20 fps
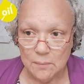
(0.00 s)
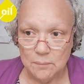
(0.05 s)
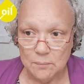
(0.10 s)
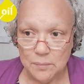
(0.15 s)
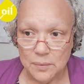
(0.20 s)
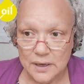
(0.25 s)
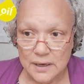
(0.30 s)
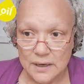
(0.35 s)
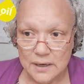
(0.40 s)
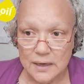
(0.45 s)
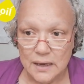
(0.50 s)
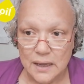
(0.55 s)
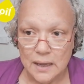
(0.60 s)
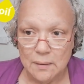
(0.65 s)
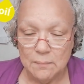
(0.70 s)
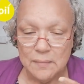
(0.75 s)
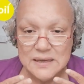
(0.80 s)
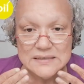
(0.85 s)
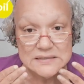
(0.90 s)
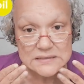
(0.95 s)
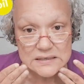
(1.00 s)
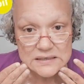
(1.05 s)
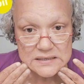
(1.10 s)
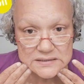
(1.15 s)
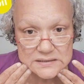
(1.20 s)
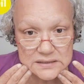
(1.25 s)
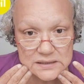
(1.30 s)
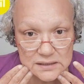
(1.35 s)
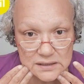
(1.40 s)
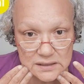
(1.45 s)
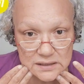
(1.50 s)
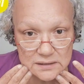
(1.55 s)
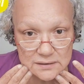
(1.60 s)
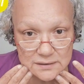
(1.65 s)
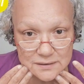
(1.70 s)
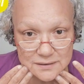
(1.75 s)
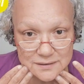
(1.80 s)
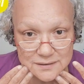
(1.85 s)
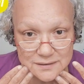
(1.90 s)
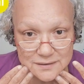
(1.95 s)
but my skin is
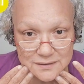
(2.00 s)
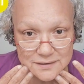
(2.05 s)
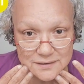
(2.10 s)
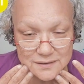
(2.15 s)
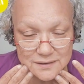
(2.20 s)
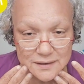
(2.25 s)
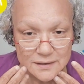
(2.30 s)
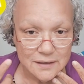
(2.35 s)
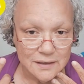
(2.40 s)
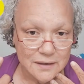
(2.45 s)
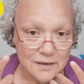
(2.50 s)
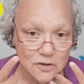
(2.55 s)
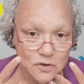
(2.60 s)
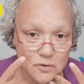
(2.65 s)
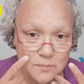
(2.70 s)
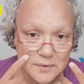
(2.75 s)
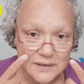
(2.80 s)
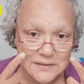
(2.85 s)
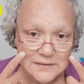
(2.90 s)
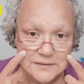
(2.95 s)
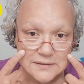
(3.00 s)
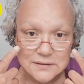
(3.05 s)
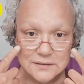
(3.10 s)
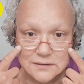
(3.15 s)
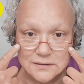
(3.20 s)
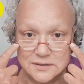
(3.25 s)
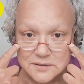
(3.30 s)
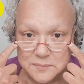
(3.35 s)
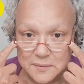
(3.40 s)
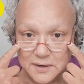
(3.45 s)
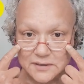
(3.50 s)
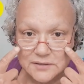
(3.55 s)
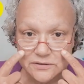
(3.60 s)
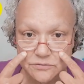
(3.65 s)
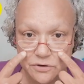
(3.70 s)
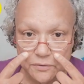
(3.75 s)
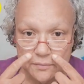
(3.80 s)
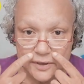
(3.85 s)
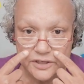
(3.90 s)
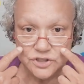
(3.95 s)
clean. You might see little spots
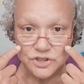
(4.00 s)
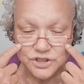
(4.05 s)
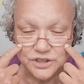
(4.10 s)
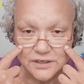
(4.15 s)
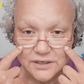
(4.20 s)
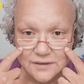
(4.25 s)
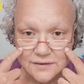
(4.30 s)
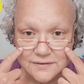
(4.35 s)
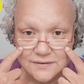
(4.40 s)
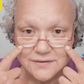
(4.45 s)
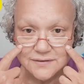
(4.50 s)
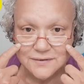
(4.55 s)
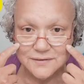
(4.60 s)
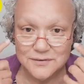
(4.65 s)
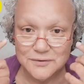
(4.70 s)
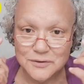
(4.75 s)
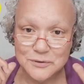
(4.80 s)
around my cheeks.